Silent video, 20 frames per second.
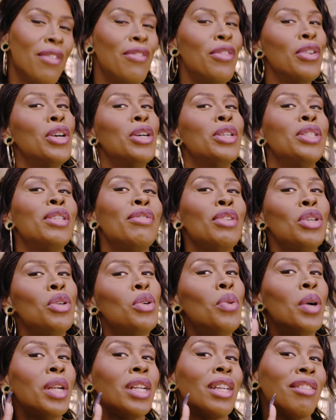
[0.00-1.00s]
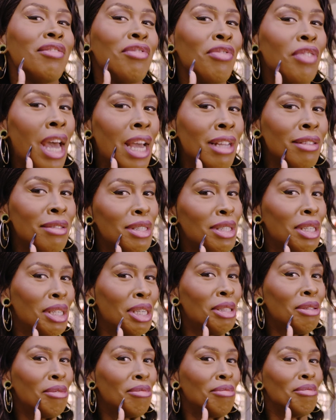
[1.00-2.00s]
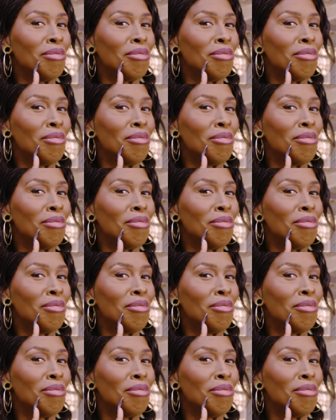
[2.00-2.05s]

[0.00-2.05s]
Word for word: for those of you who wanna get fancy.